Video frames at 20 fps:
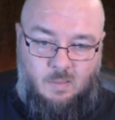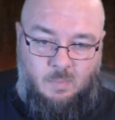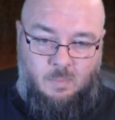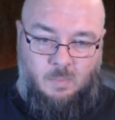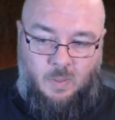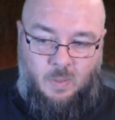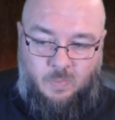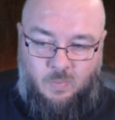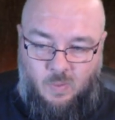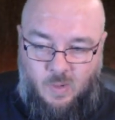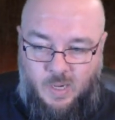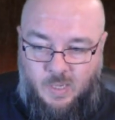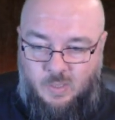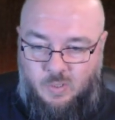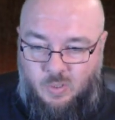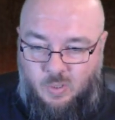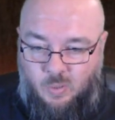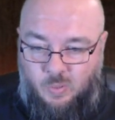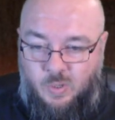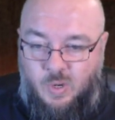my
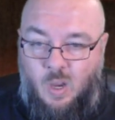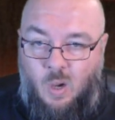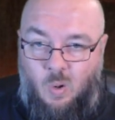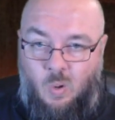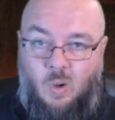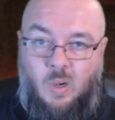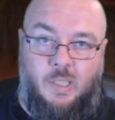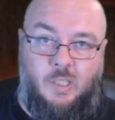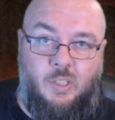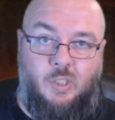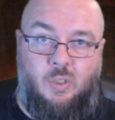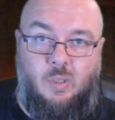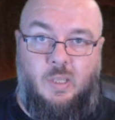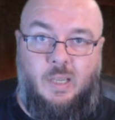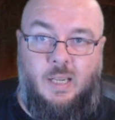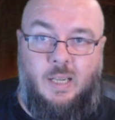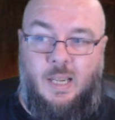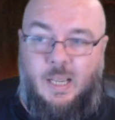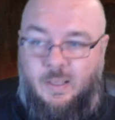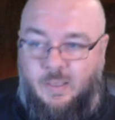friends who know I enjoy
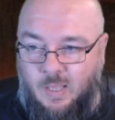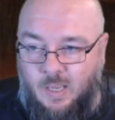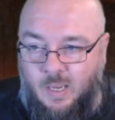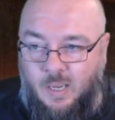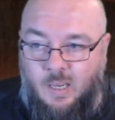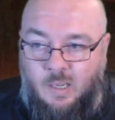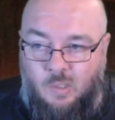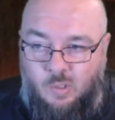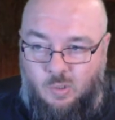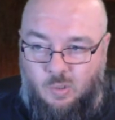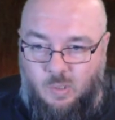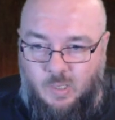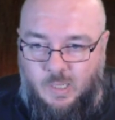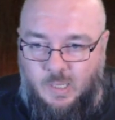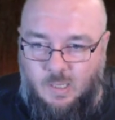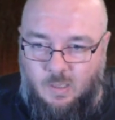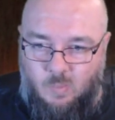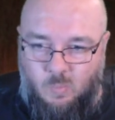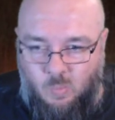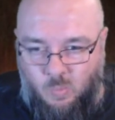it and they enjoy
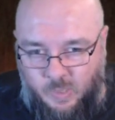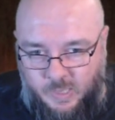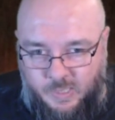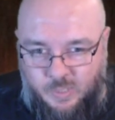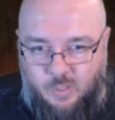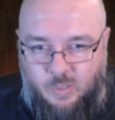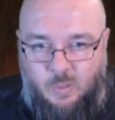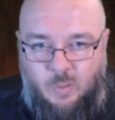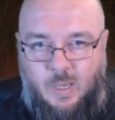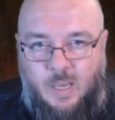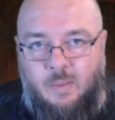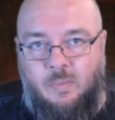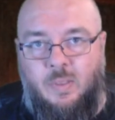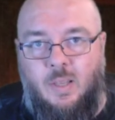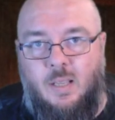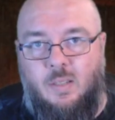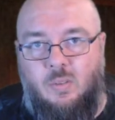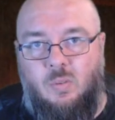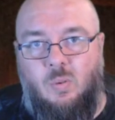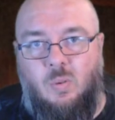it, we do have
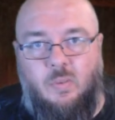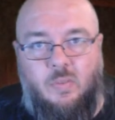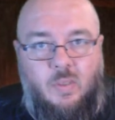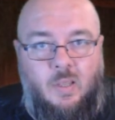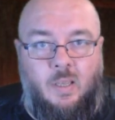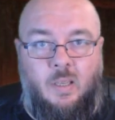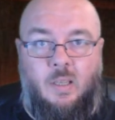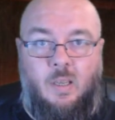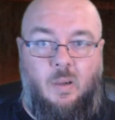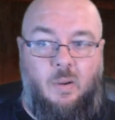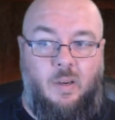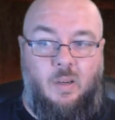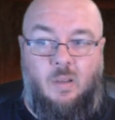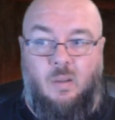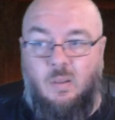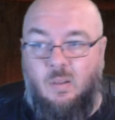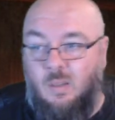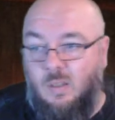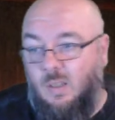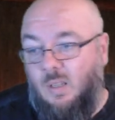that sort of thing going
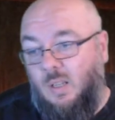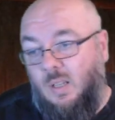on.